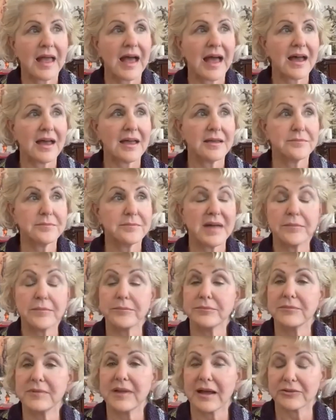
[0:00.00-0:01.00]
I met
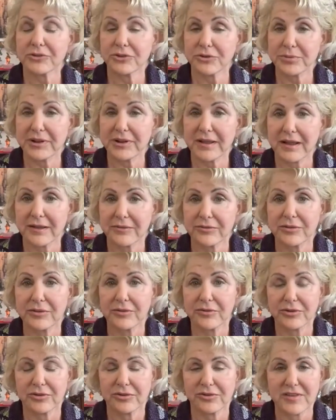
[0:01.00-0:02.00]
Dr. Pillai for
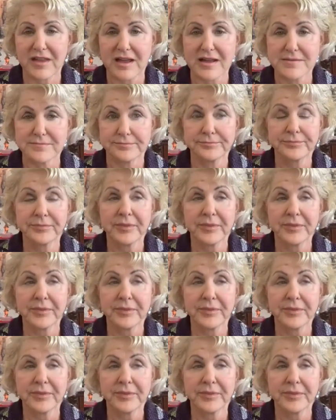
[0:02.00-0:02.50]
the first time.